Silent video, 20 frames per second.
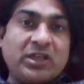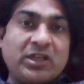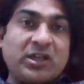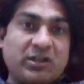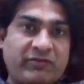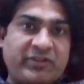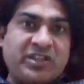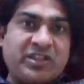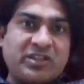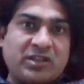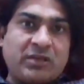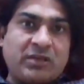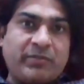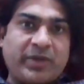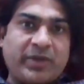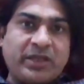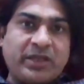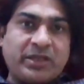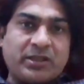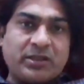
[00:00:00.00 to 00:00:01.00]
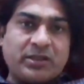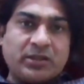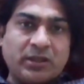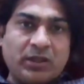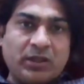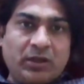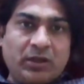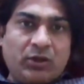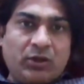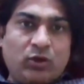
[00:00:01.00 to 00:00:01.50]
in conventional method
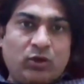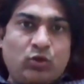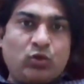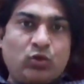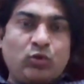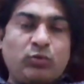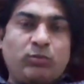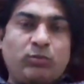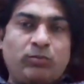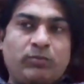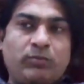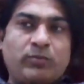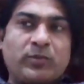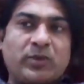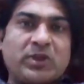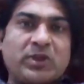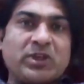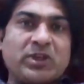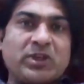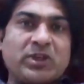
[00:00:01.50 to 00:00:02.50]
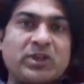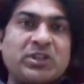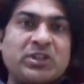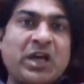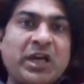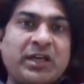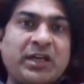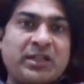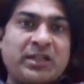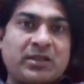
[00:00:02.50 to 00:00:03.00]
to
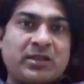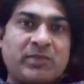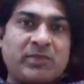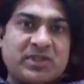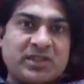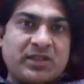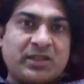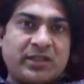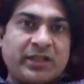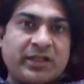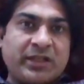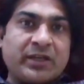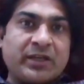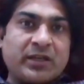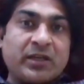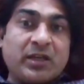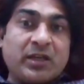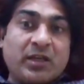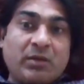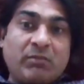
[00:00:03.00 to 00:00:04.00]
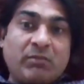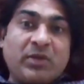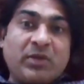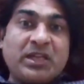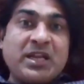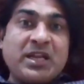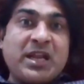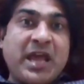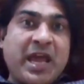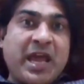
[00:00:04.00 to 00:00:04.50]
tie the muscle there.
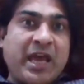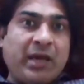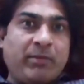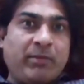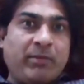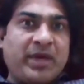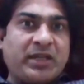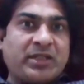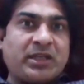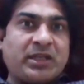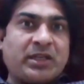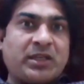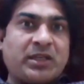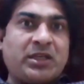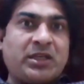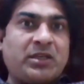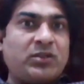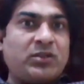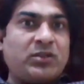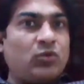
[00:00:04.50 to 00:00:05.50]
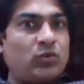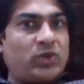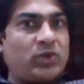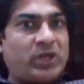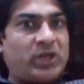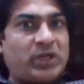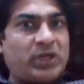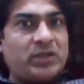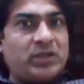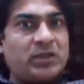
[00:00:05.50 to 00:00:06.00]
But in hang back technique, you
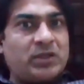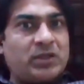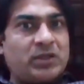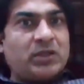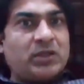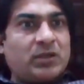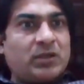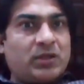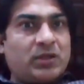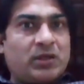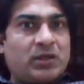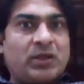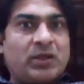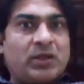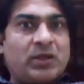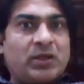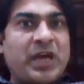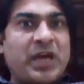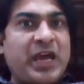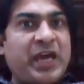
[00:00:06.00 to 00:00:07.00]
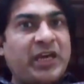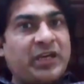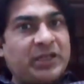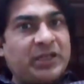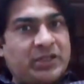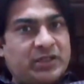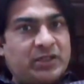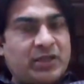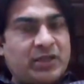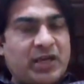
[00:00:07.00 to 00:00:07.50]
can hang
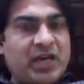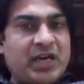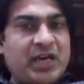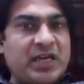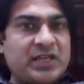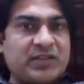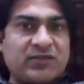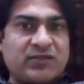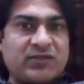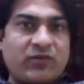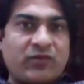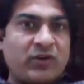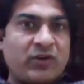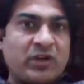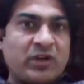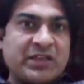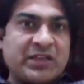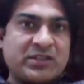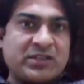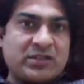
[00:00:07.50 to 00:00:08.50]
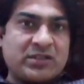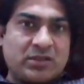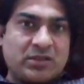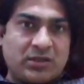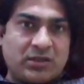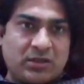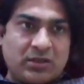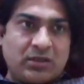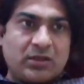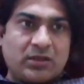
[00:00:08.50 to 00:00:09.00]
it as far as
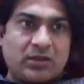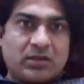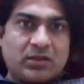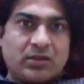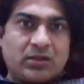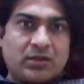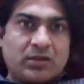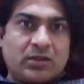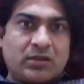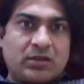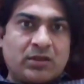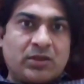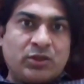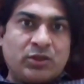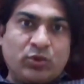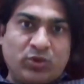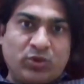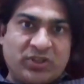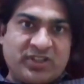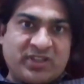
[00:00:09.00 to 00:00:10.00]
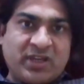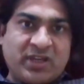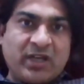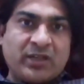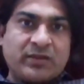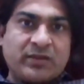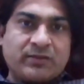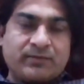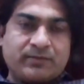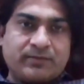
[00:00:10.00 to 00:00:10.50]
you
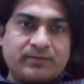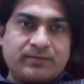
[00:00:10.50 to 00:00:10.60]
desire.